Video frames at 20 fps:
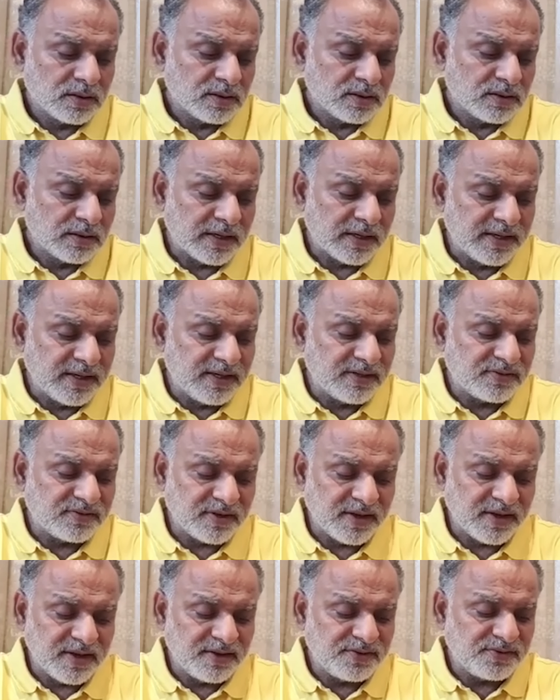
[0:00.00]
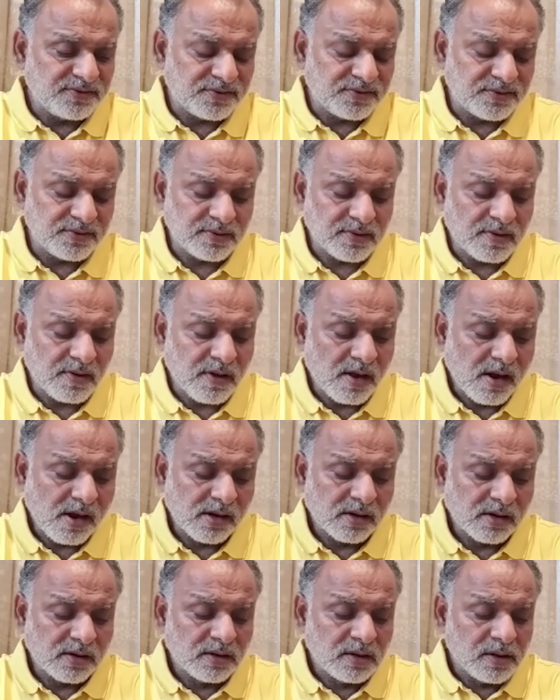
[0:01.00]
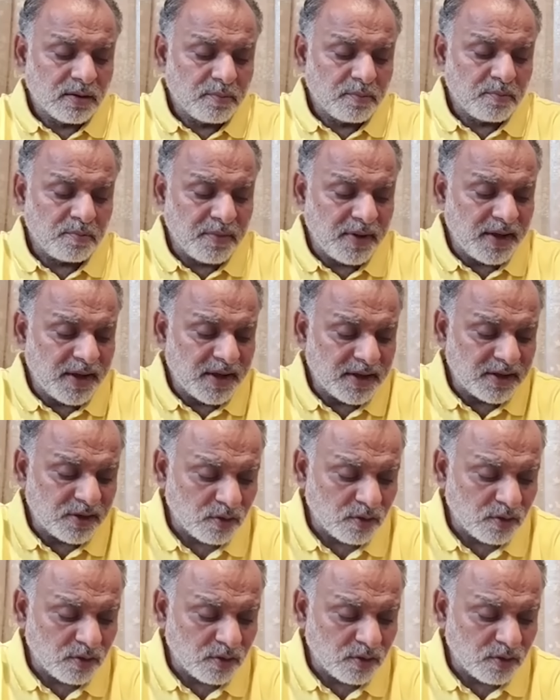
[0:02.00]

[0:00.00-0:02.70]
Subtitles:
that he says, make